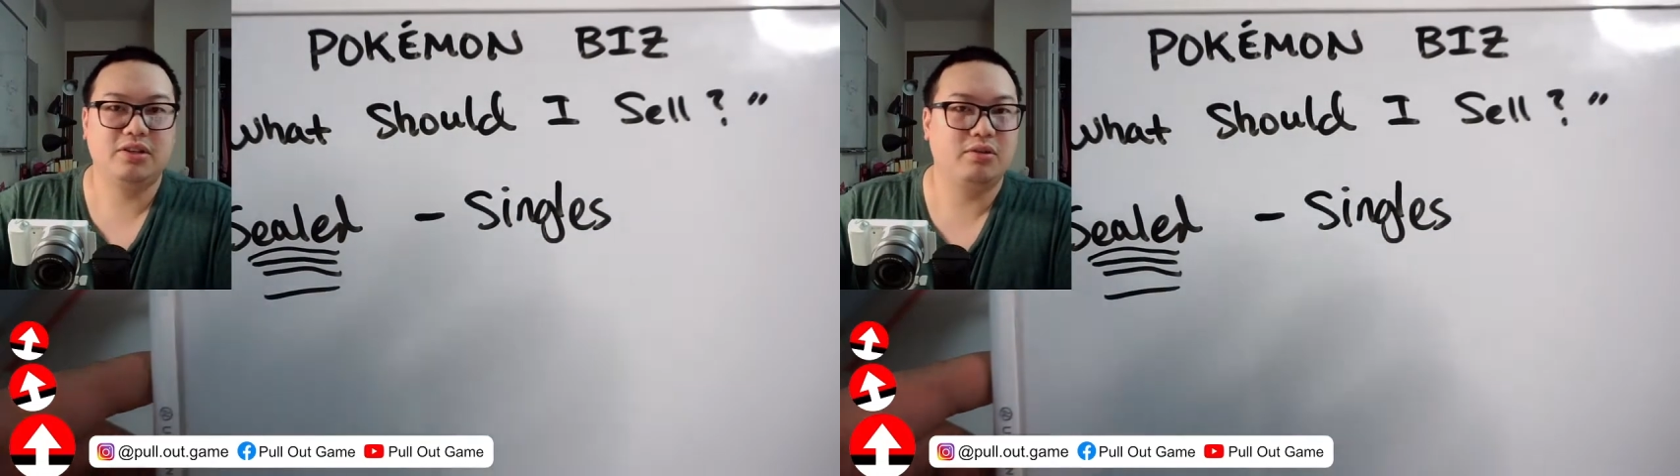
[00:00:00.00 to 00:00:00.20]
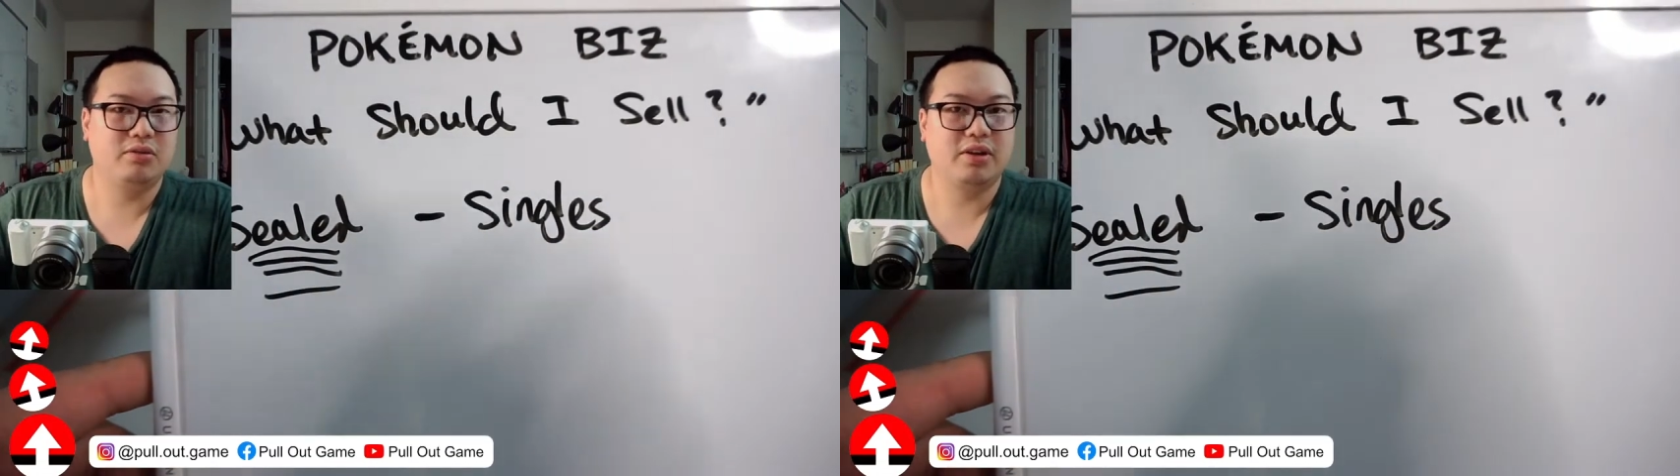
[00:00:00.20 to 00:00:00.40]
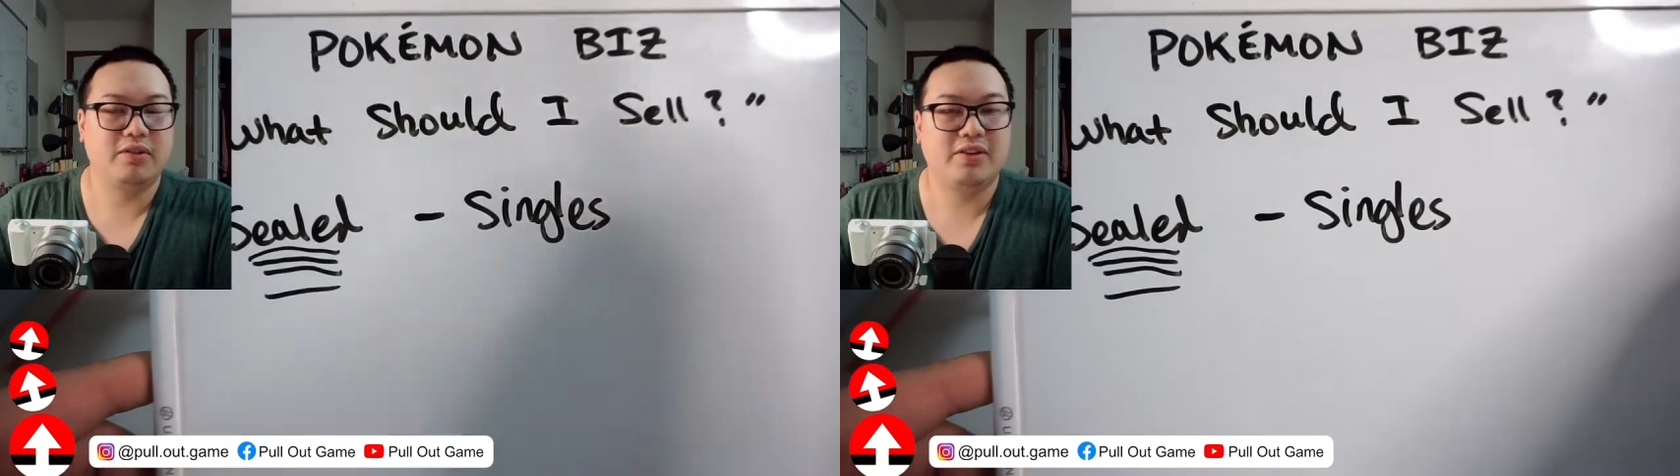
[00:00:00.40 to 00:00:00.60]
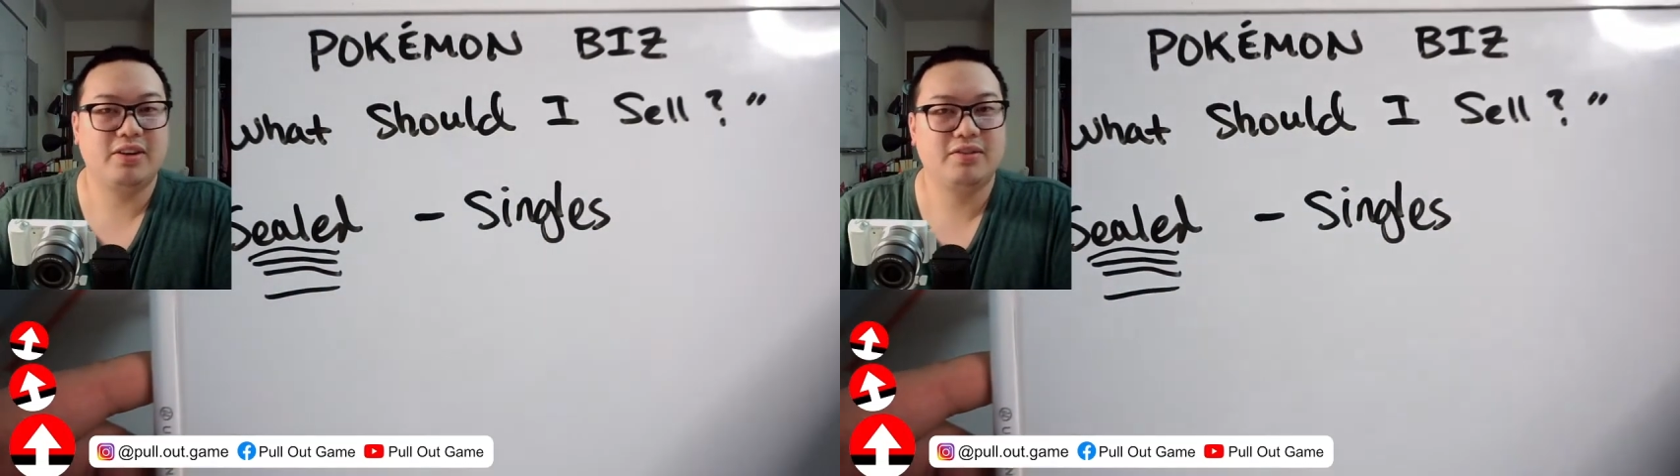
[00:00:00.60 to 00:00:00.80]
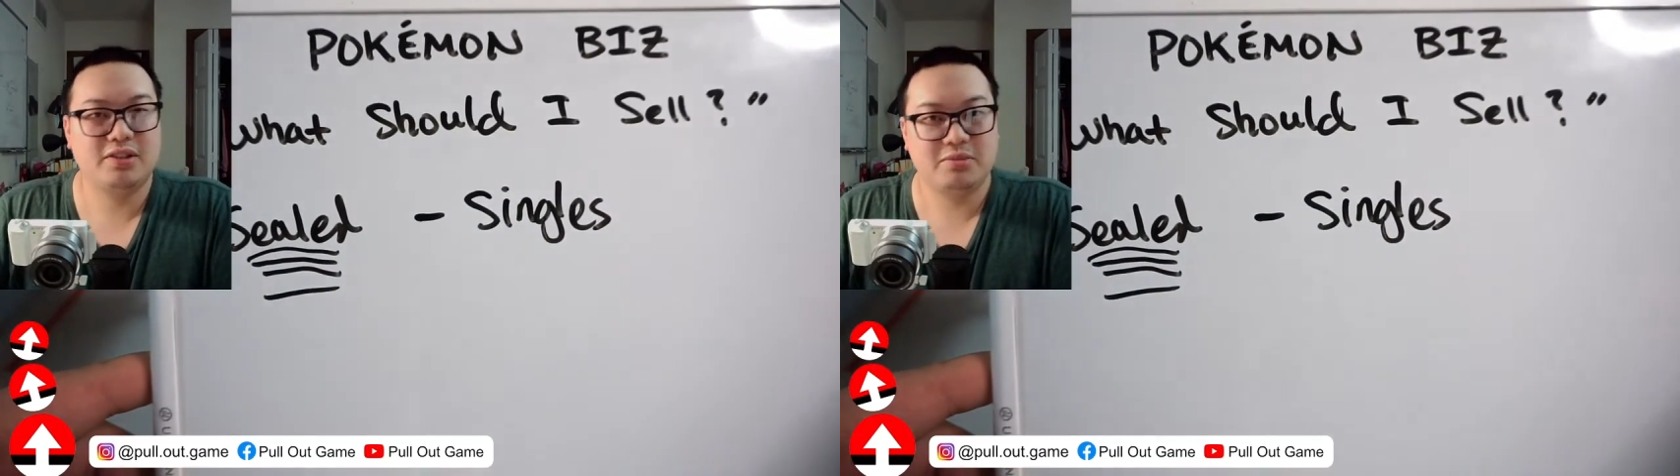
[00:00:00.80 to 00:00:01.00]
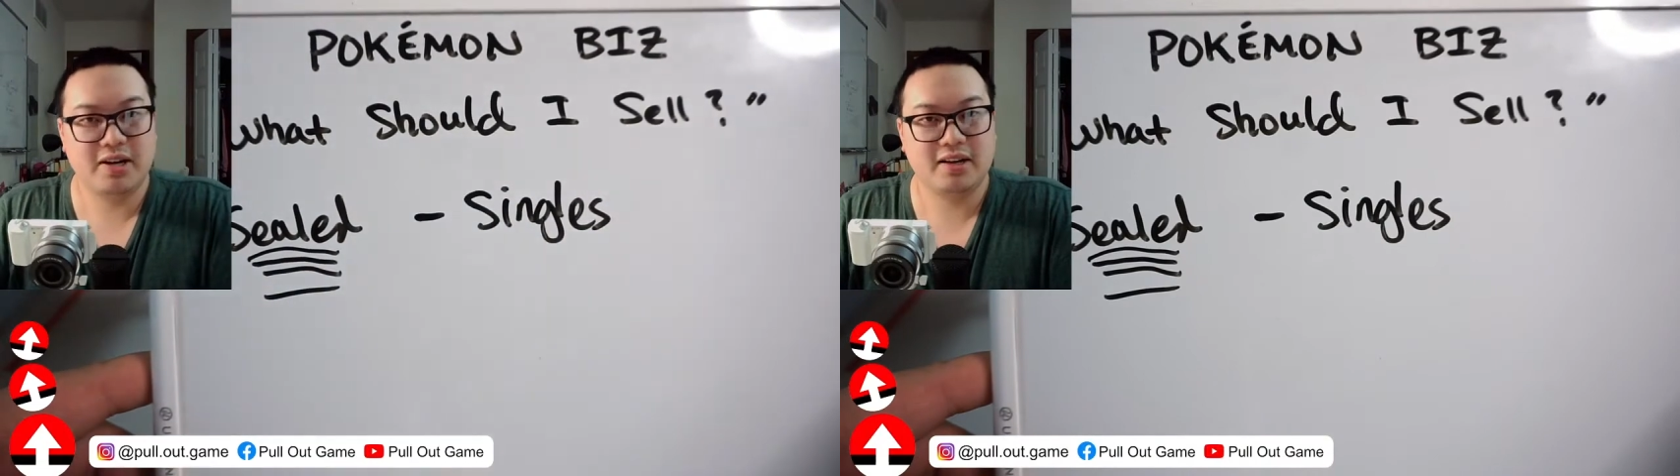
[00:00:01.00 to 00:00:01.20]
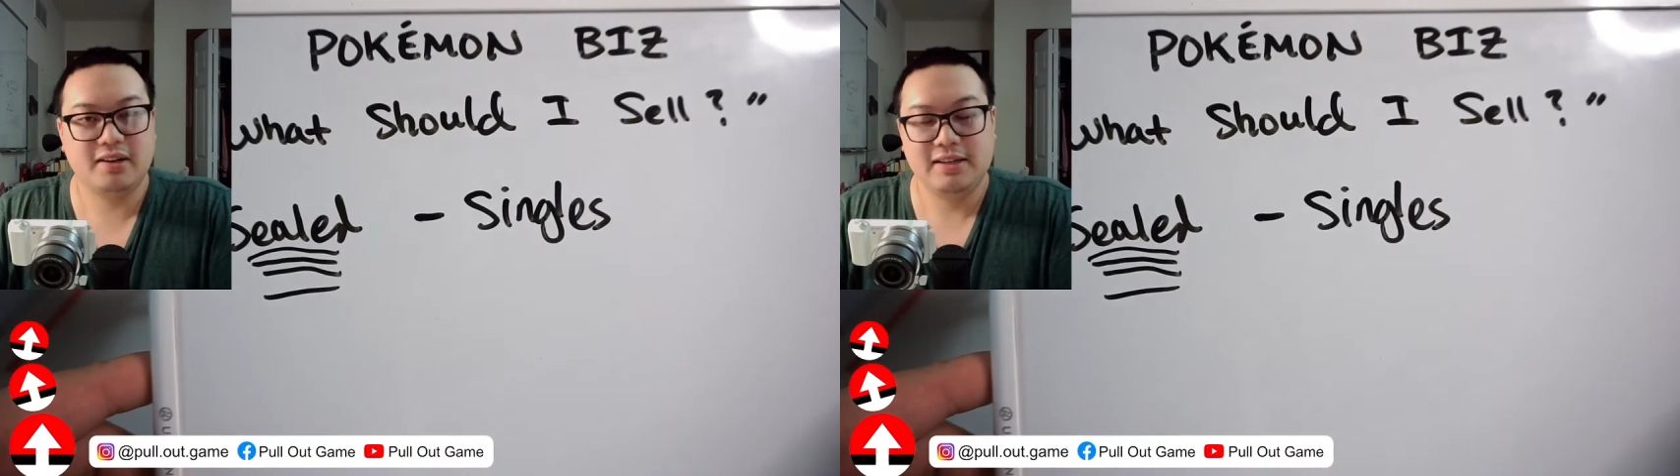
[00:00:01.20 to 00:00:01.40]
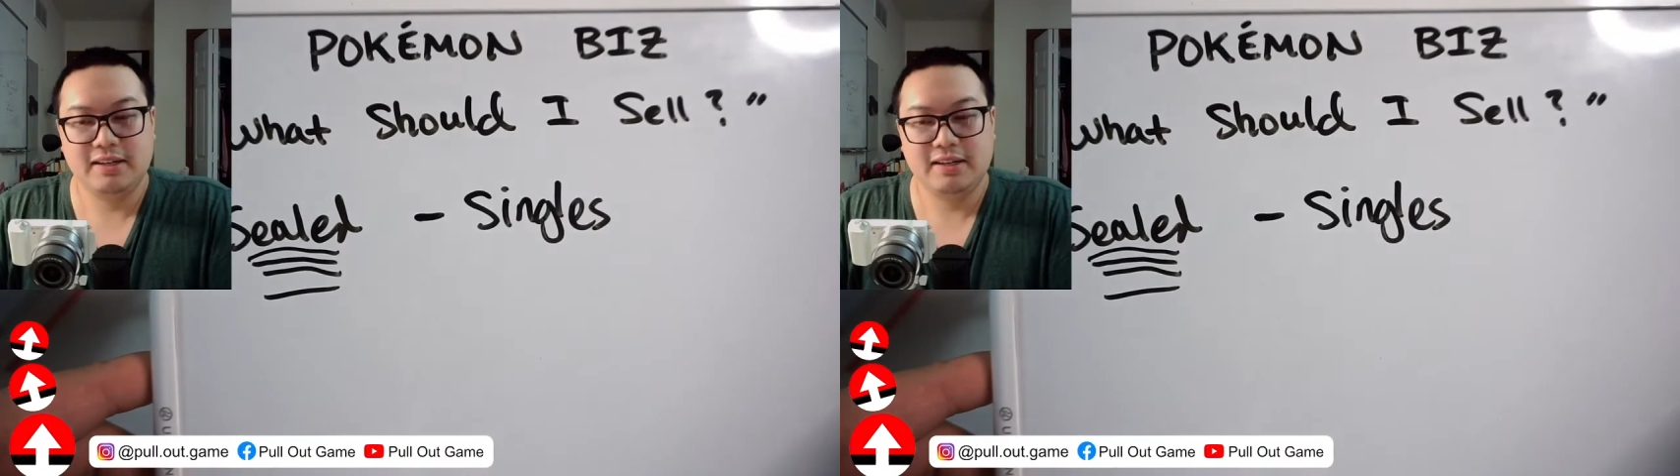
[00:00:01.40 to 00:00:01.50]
go like 5 years back,